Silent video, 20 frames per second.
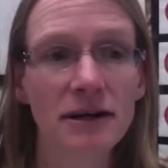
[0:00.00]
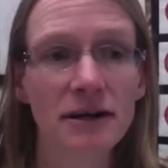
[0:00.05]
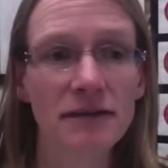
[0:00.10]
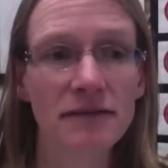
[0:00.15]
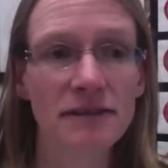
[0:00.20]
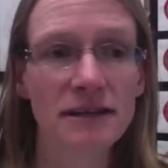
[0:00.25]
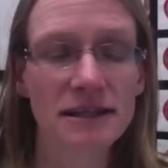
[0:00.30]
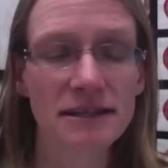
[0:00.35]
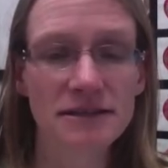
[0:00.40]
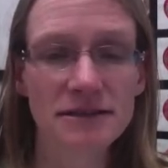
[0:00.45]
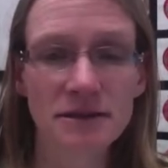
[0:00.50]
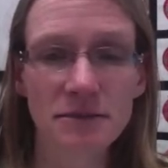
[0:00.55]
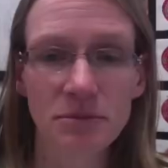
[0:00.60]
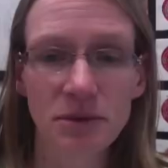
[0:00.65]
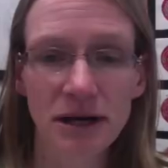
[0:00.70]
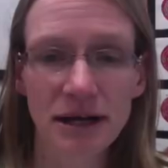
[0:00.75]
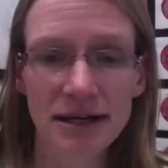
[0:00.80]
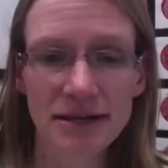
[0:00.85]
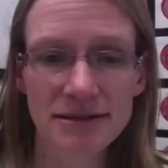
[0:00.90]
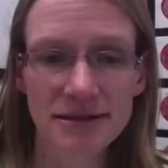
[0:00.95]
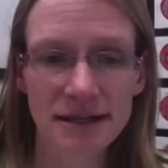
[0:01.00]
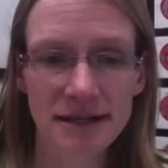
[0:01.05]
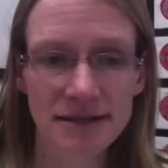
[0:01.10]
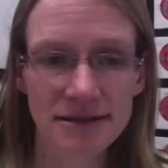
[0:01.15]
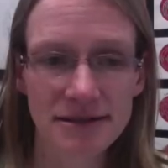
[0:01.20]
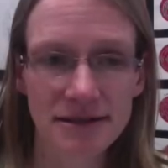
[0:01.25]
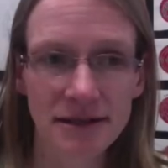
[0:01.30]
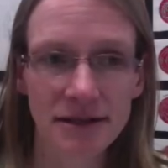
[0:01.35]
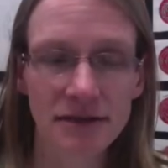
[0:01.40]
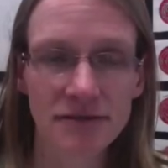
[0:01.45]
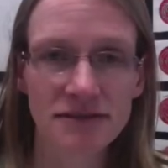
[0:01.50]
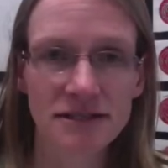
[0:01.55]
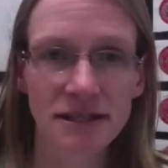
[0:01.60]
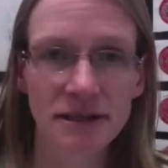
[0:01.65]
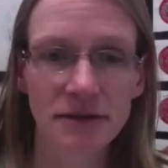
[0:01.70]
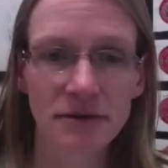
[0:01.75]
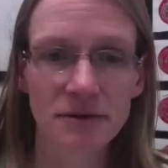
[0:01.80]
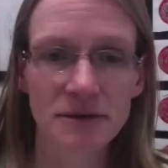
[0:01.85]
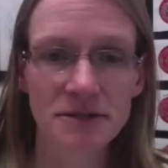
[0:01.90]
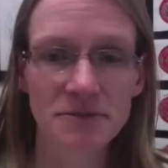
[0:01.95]
of this process of
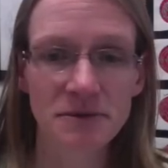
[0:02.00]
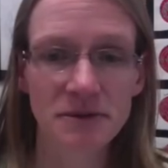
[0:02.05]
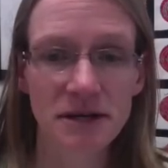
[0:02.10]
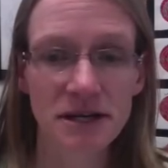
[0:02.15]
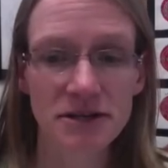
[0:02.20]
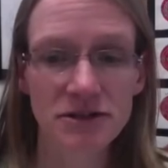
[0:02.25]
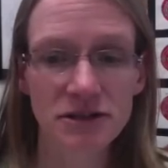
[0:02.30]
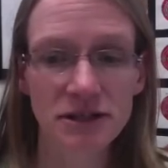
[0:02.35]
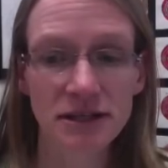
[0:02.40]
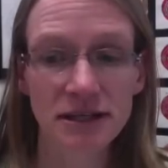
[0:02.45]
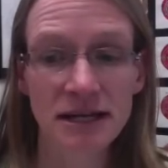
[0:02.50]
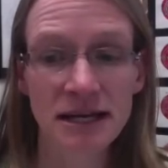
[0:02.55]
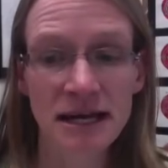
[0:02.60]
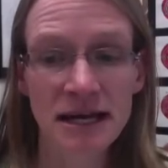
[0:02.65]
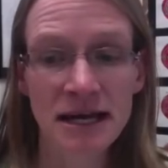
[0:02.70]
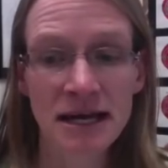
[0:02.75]
cellular respiration.